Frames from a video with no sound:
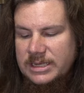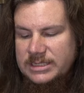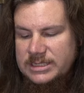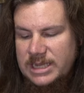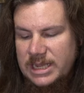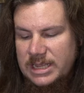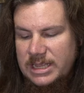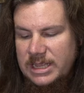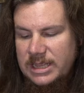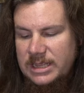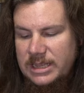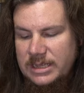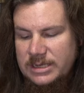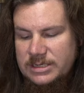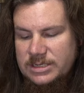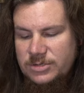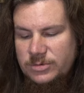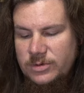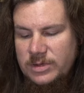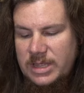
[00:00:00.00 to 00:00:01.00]
taking
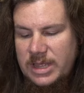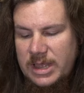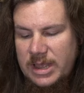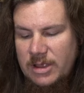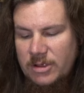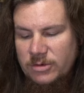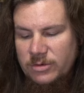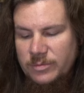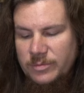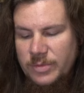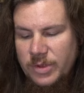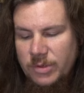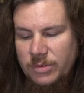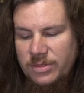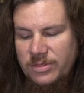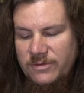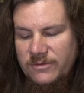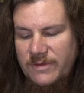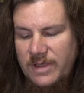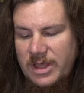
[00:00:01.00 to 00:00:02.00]
into account
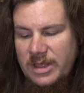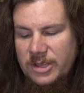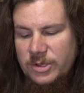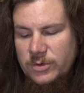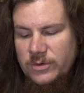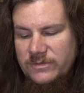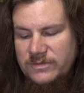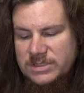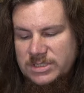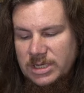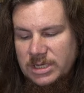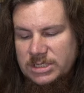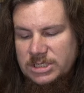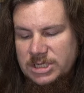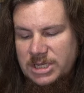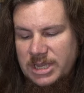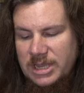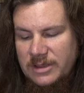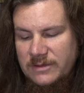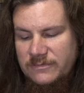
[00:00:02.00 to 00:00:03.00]
both the value of
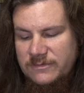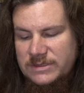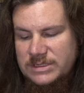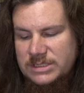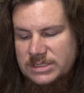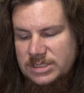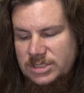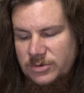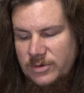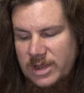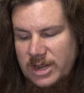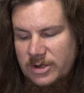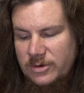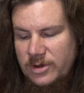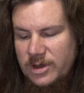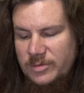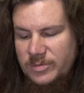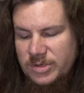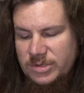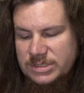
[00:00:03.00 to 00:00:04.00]
such gifts to
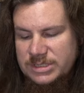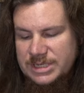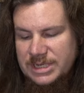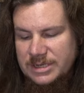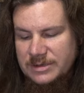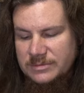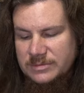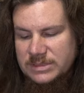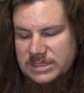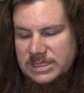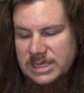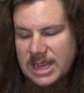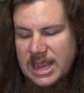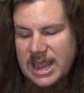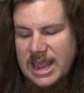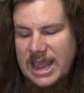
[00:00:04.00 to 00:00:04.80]
NRA museums